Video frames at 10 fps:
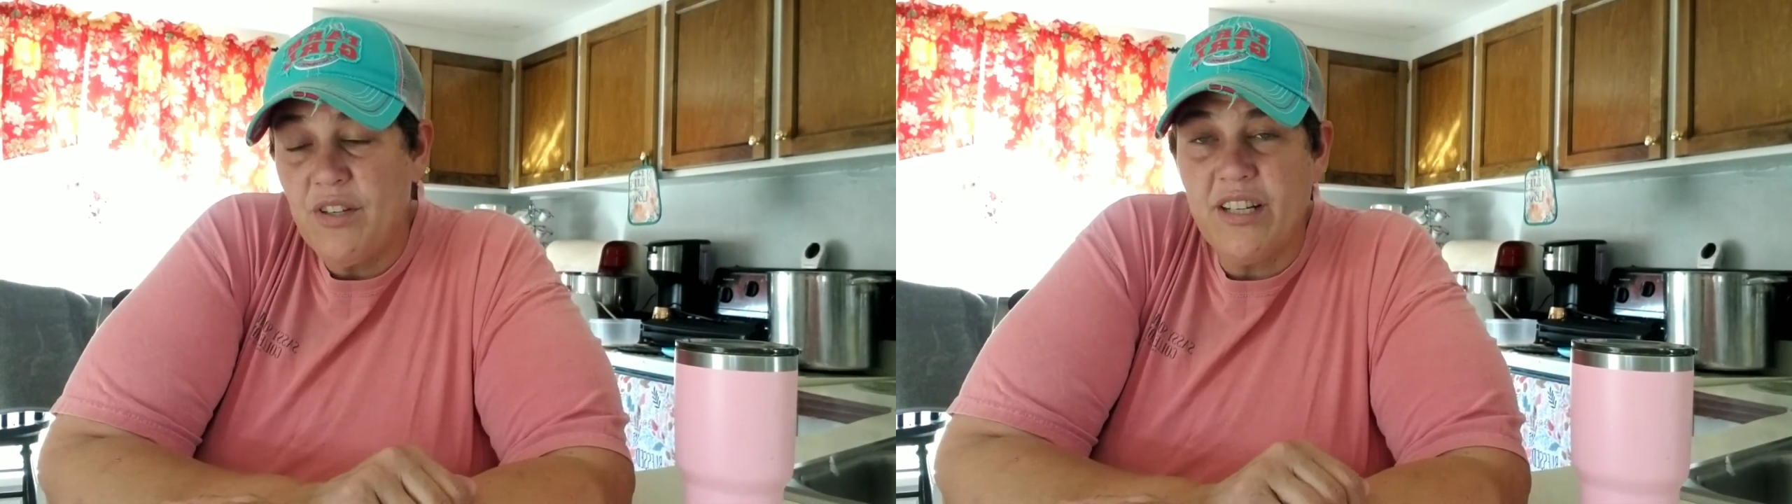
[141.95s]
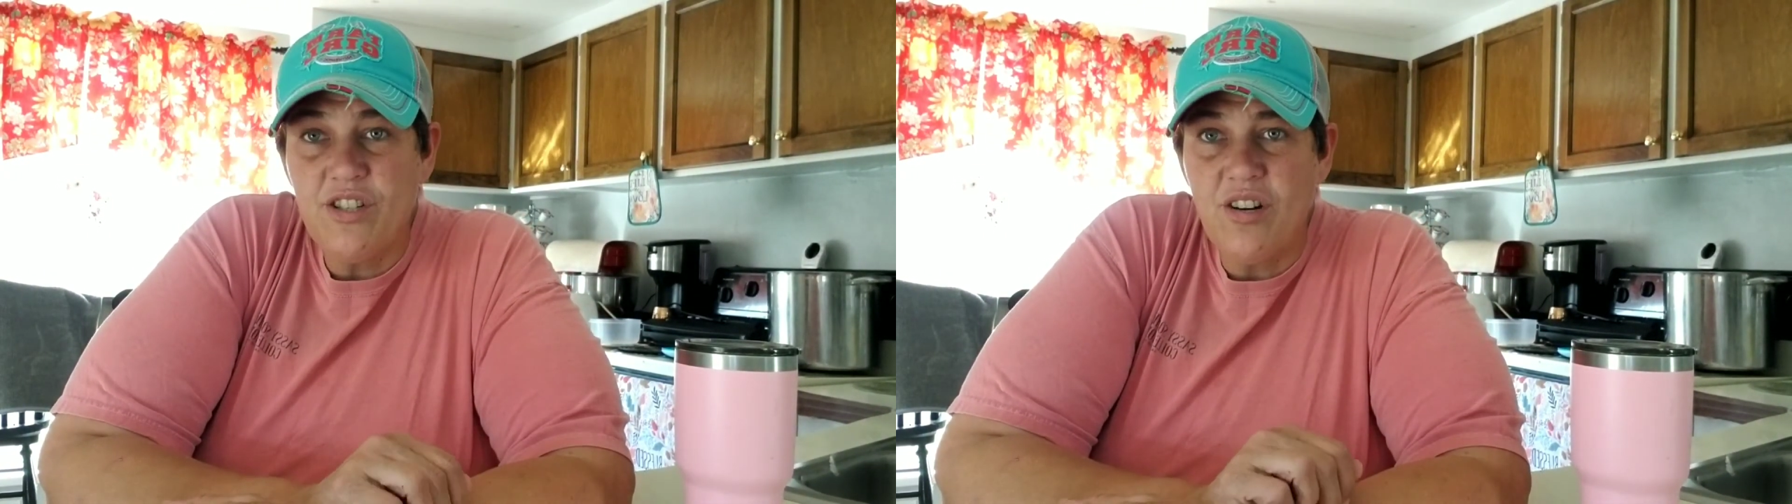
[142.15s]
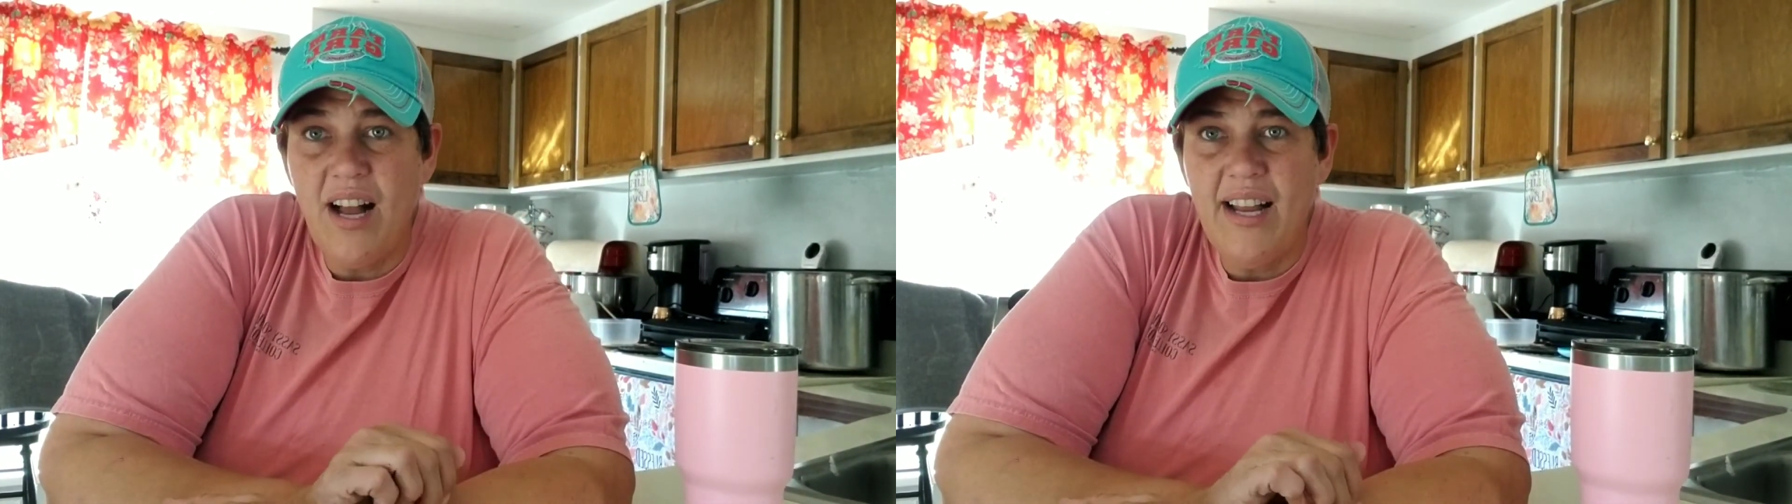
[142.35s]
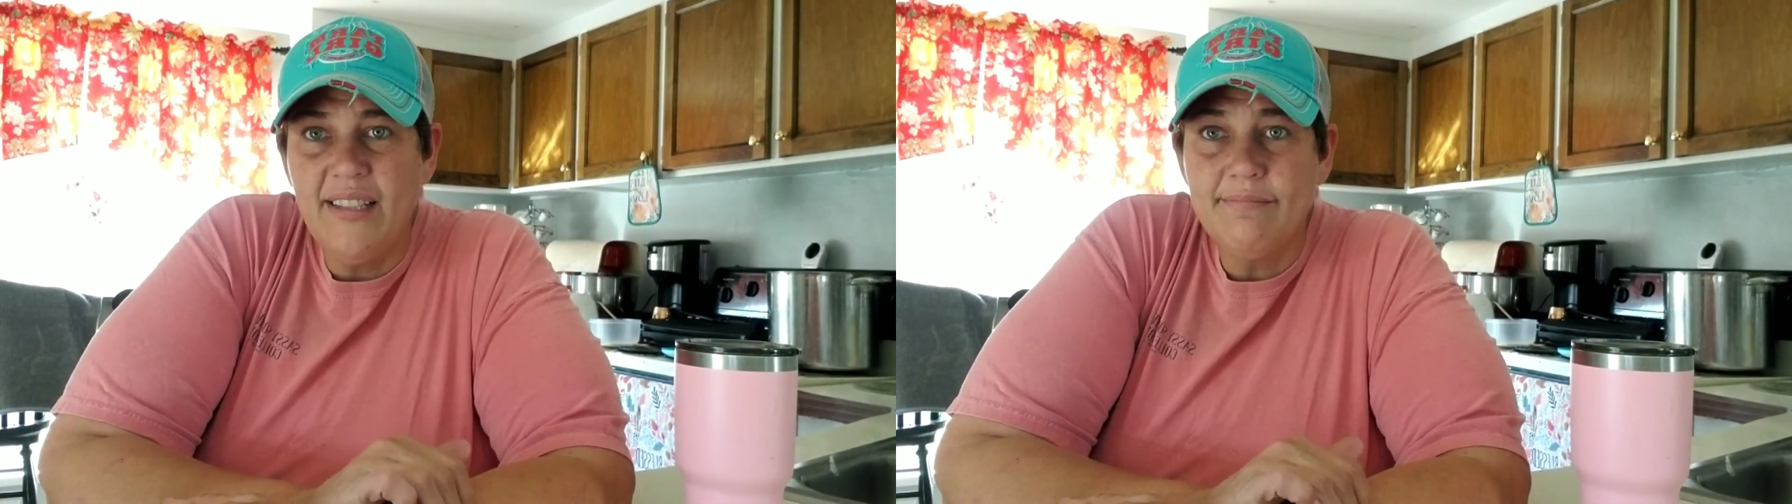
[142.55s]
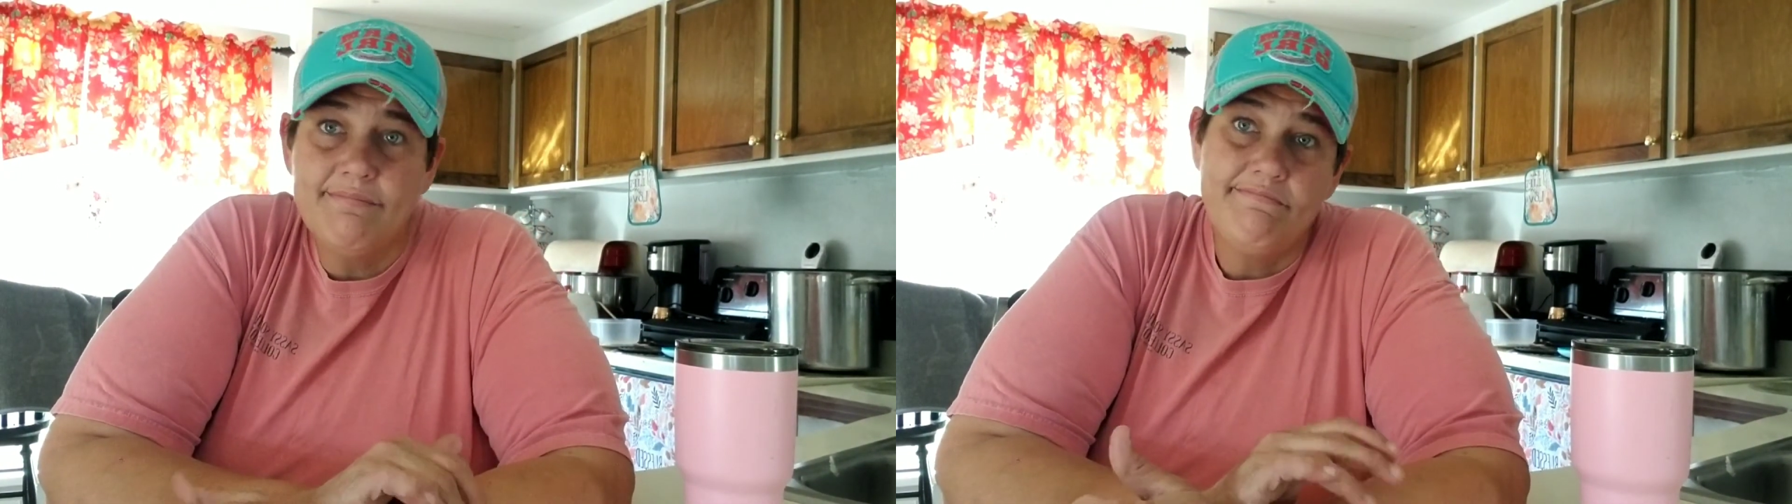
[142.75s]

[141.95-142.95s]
you can try it.